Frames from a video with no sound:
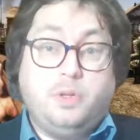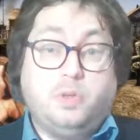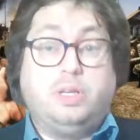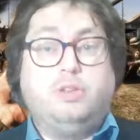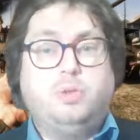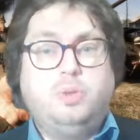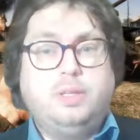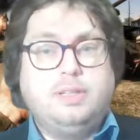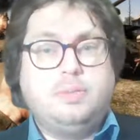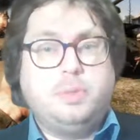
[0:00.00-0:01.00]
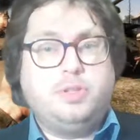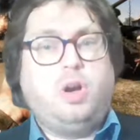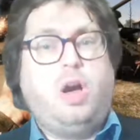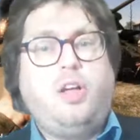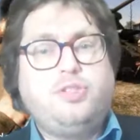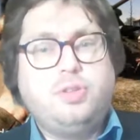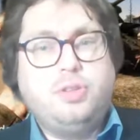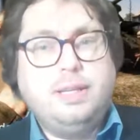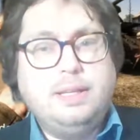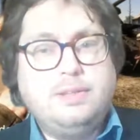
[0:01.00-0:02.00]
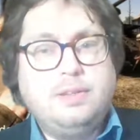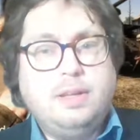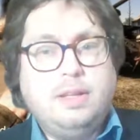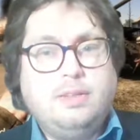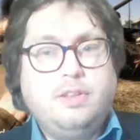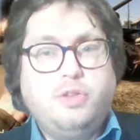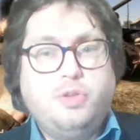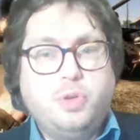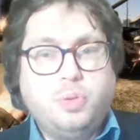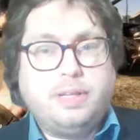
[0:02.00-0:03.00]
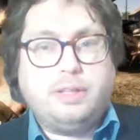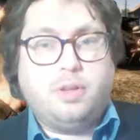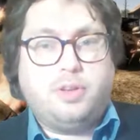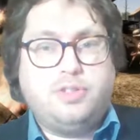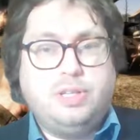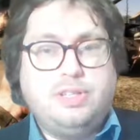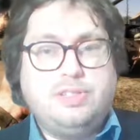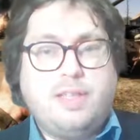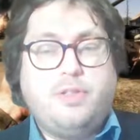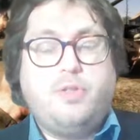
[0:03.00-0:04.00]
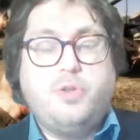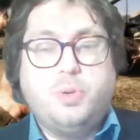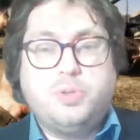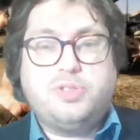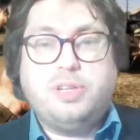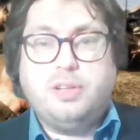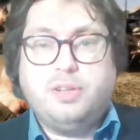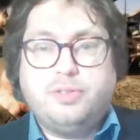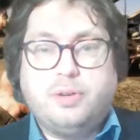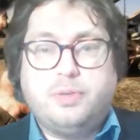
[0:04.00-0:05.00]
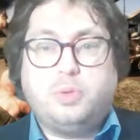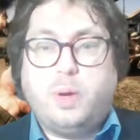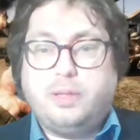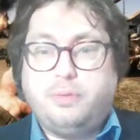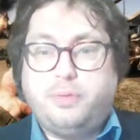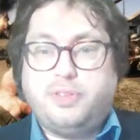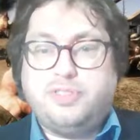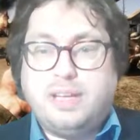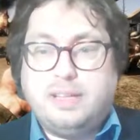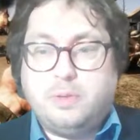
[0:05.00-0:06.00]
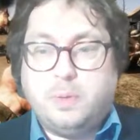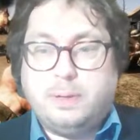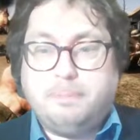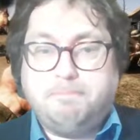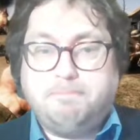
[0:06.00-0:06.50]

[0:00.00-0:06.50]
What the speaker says: You can do that, but you also need new technologies and new skills of the 21st century.